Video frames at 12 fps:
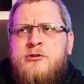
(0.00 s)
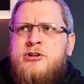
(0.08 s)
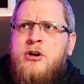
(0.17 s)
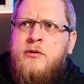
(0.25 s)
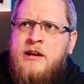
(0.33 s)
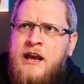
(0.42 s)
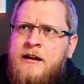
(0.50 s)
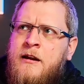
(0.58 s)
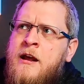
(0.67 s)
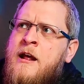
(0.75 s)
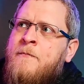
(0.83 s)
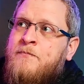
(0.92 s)
So again,
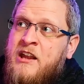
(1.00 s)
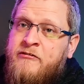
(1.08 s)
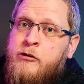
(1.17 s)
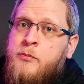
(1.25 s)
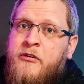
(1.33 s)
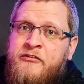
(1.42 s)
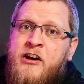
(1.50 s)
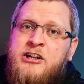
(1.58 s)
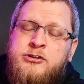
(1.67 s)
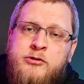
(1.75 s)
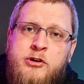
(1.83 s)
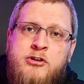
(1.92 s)
if you're a
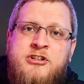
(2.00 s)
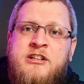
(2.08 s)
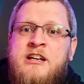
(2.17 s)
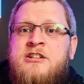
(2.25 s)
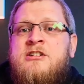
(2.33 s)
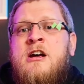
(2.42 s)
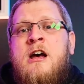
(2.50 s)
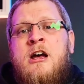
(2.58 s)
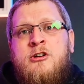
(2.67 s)
professional using this,